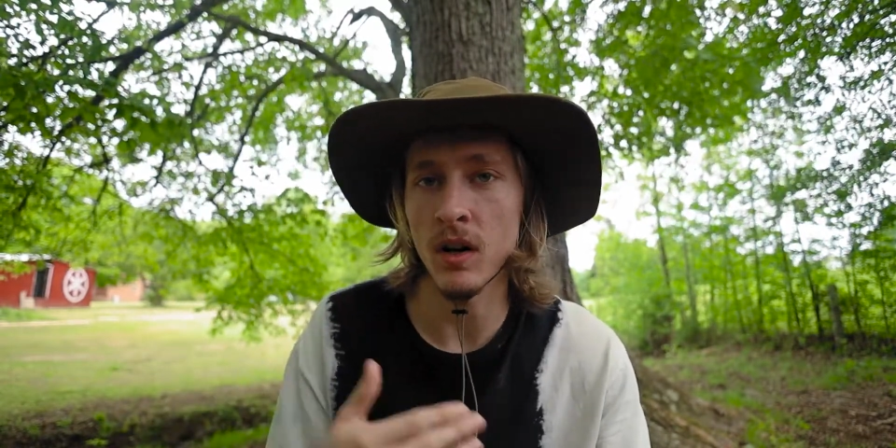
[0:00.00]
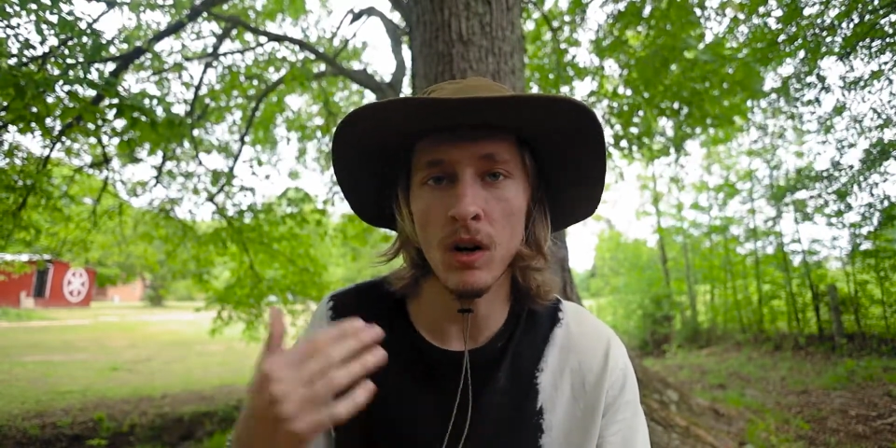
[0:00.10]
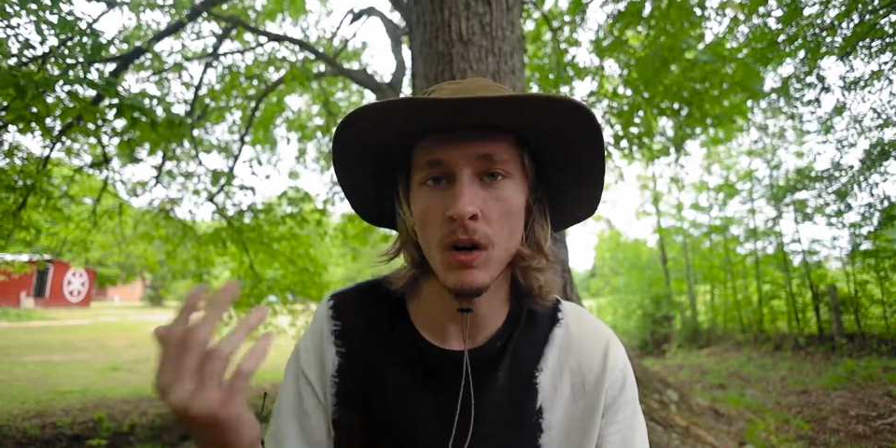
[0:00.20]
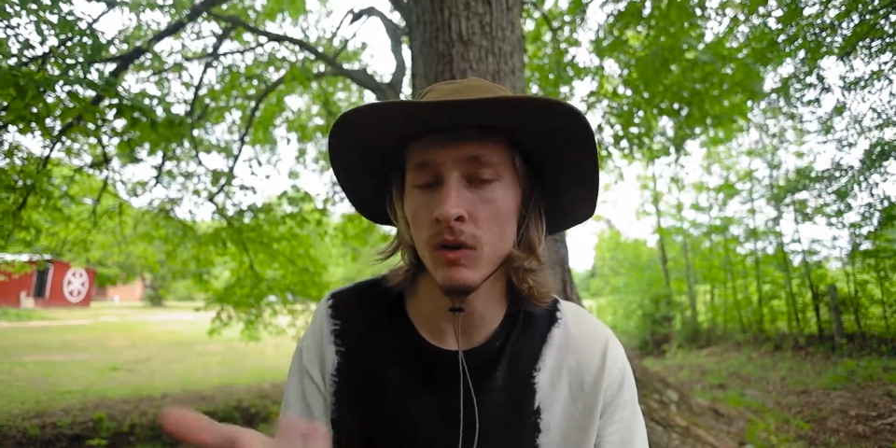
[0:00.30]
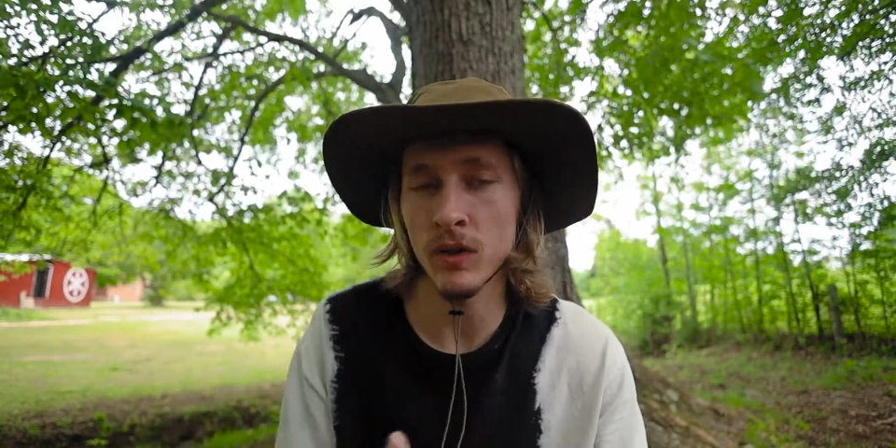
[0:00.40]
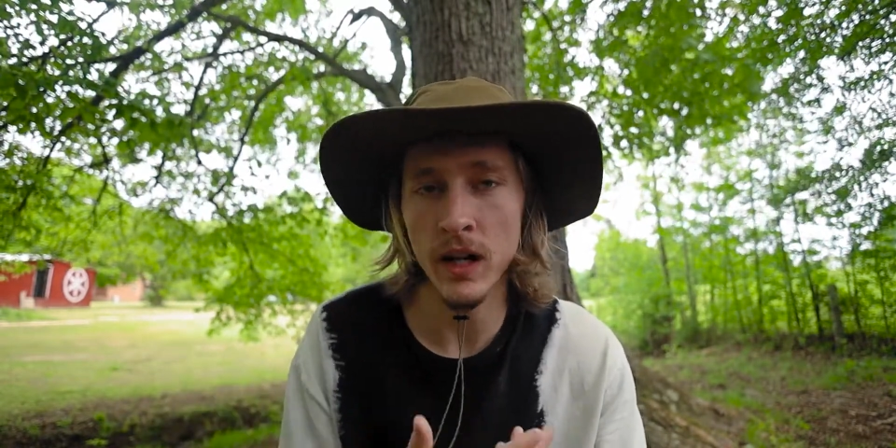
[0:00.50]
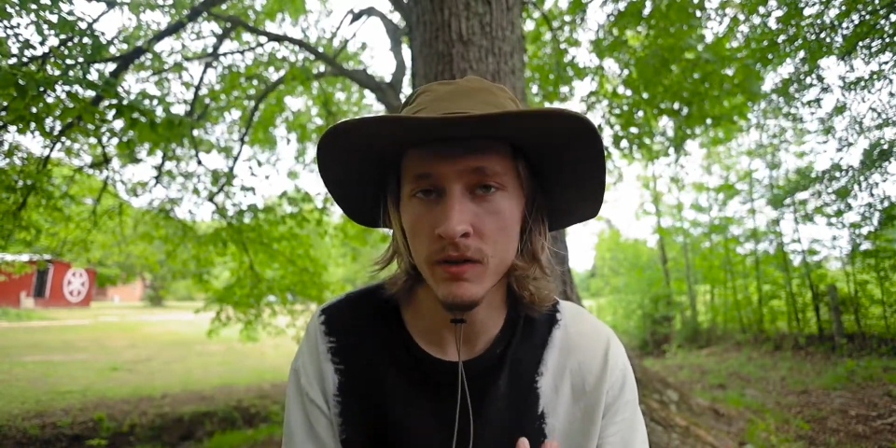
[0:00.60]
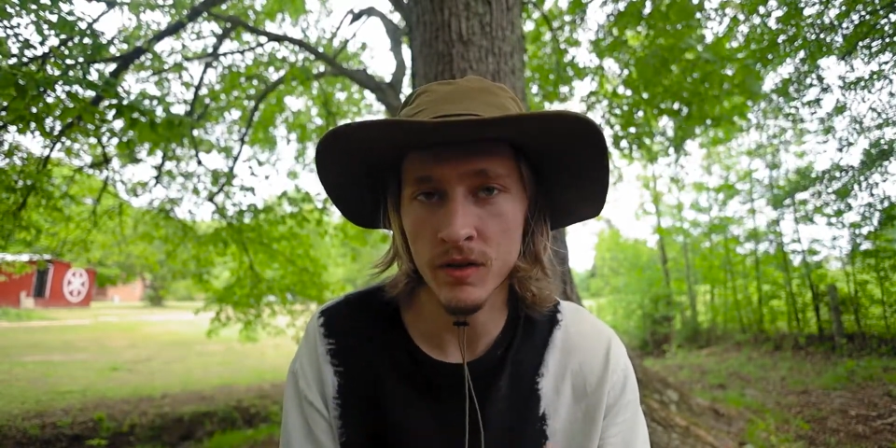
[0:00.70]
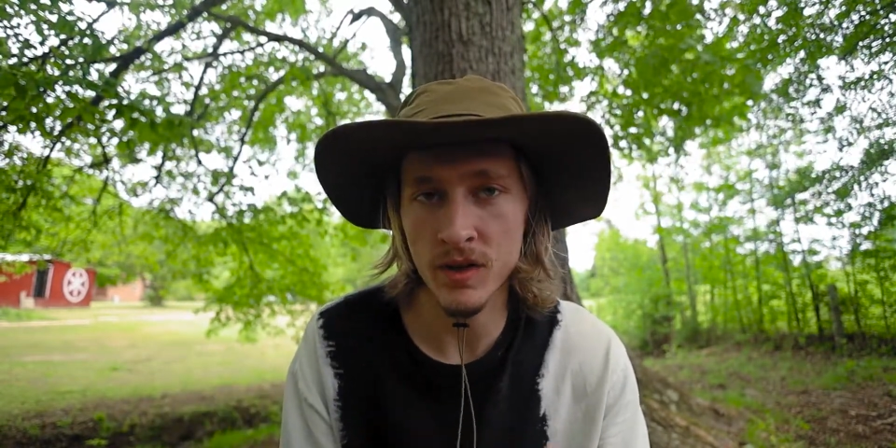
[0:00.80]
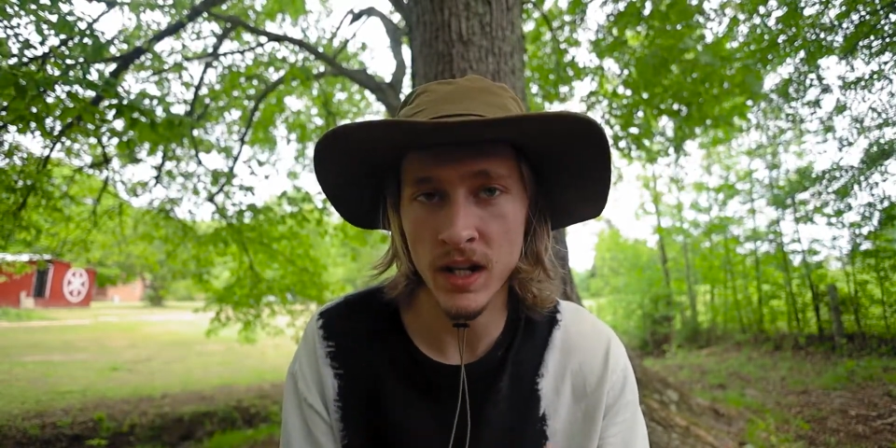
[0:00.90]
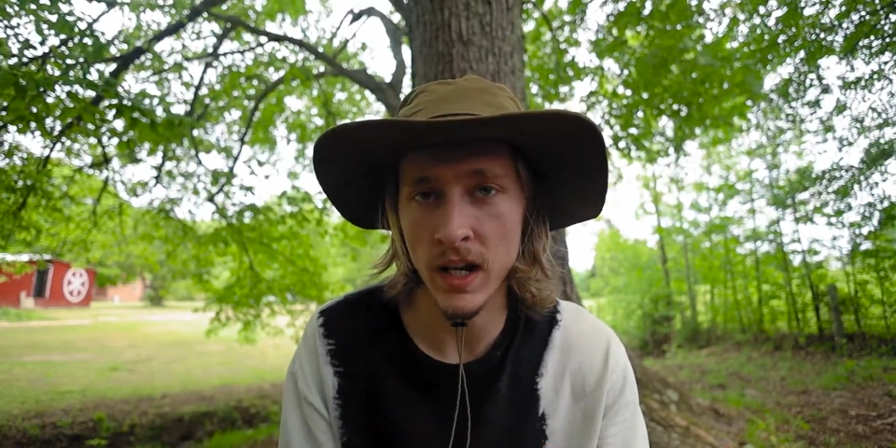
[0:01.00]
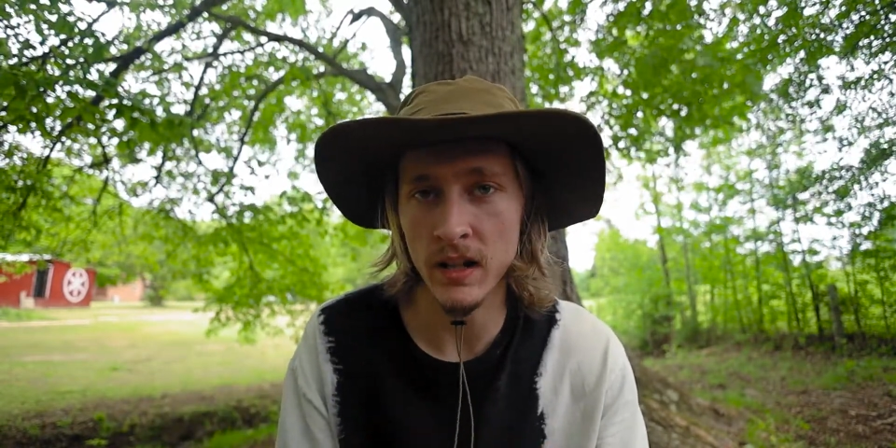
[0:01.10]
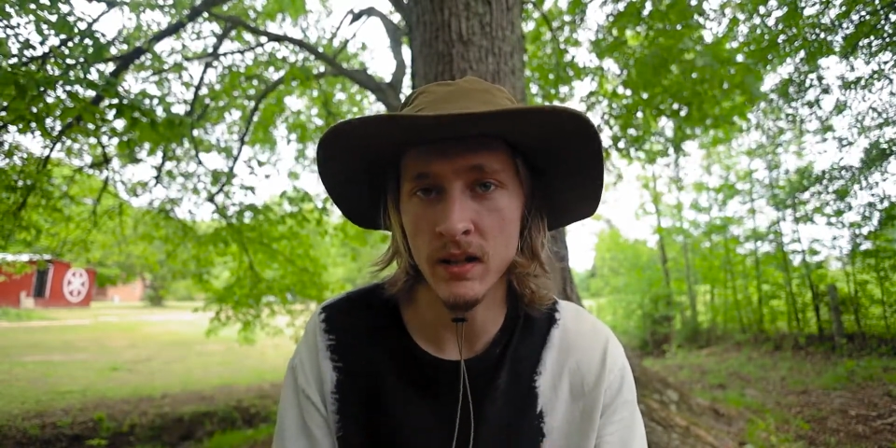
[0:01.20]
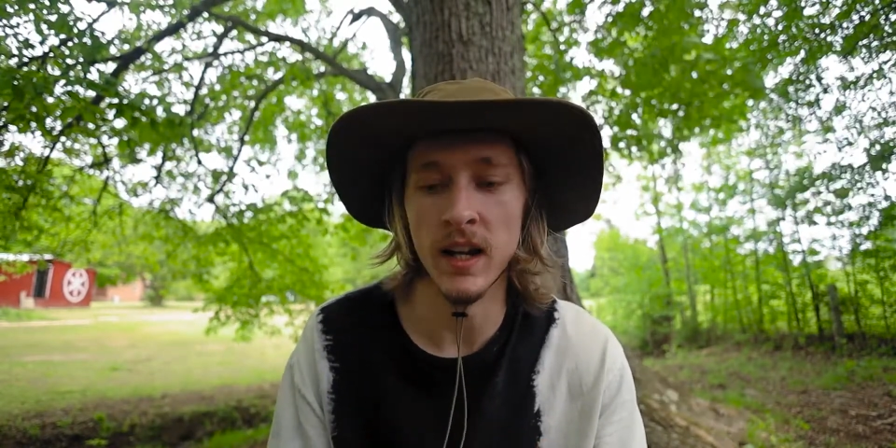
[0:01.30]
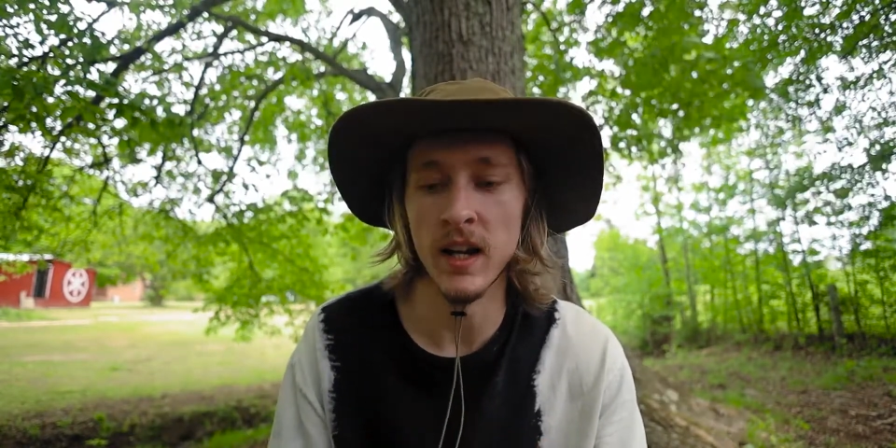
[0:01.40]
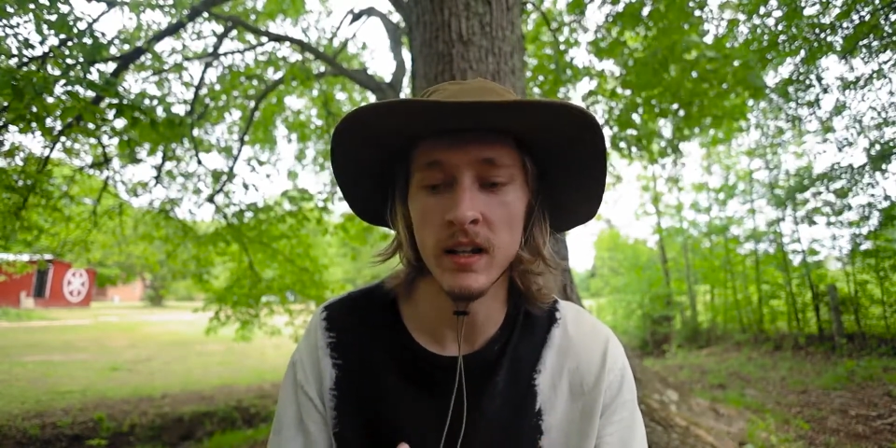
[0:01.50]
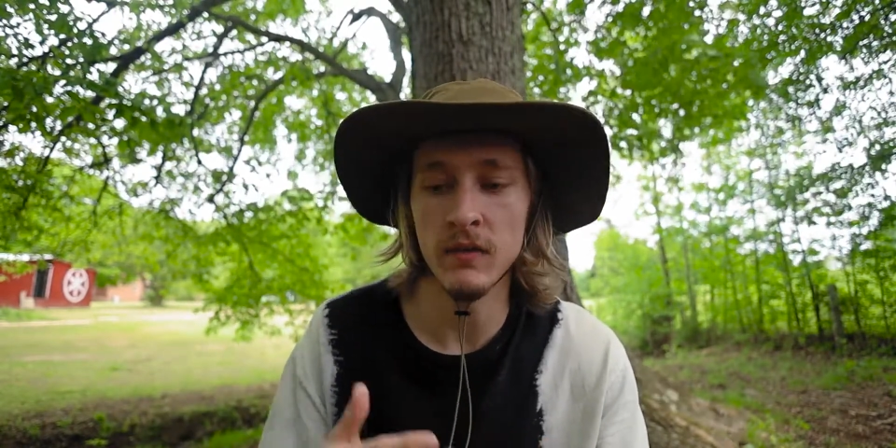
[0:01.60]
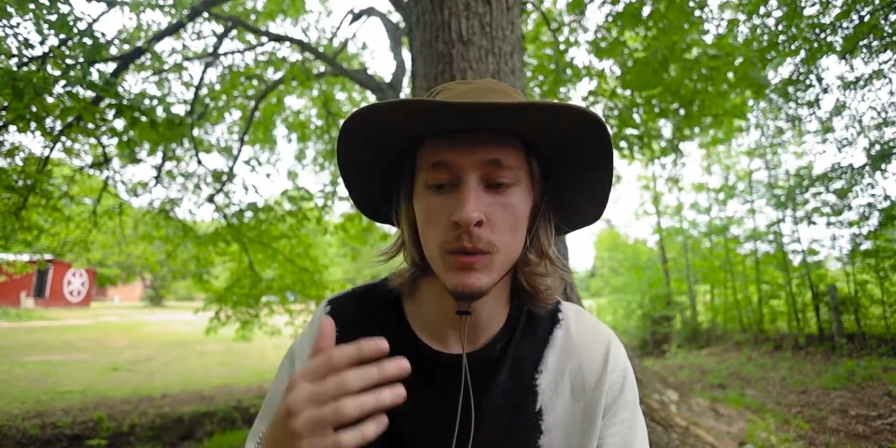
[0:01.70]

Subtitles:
all around your state, and if